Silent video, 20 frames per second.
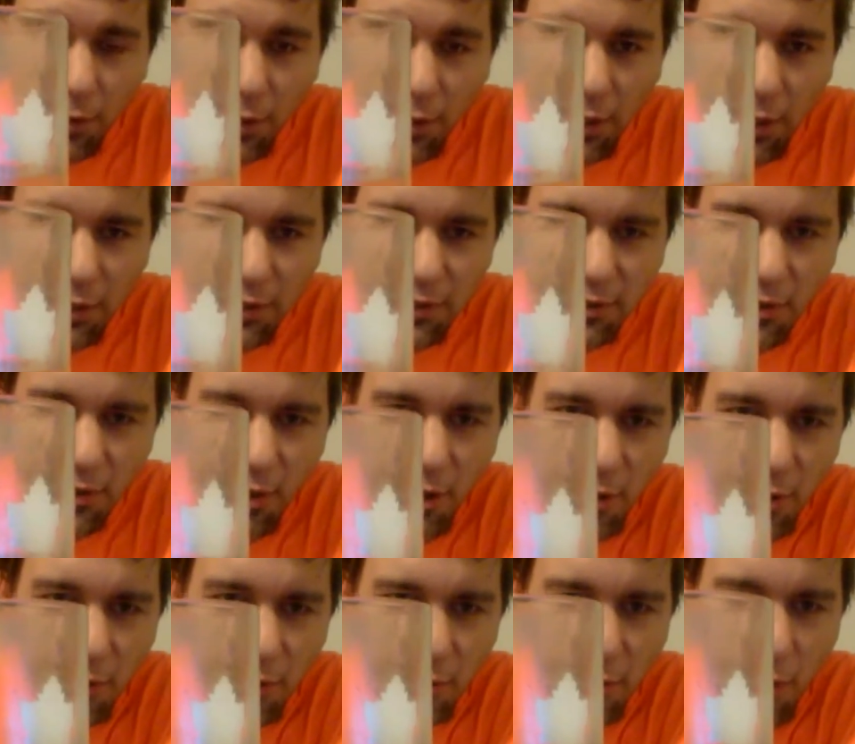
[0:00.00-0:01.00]

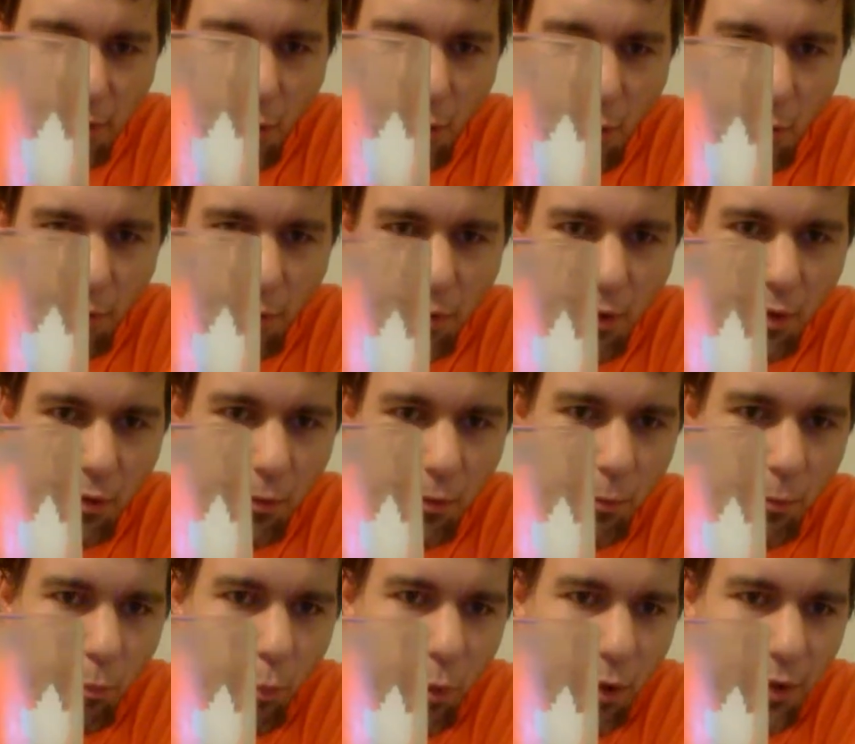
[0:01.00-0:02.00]
Kickstart, the coconut
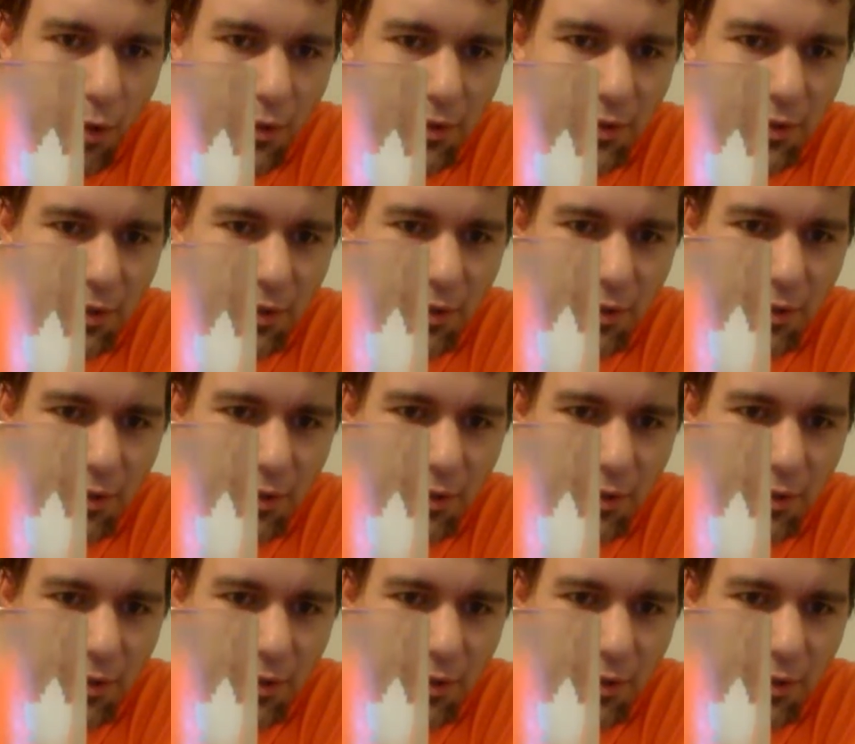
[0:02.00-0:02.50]
ones,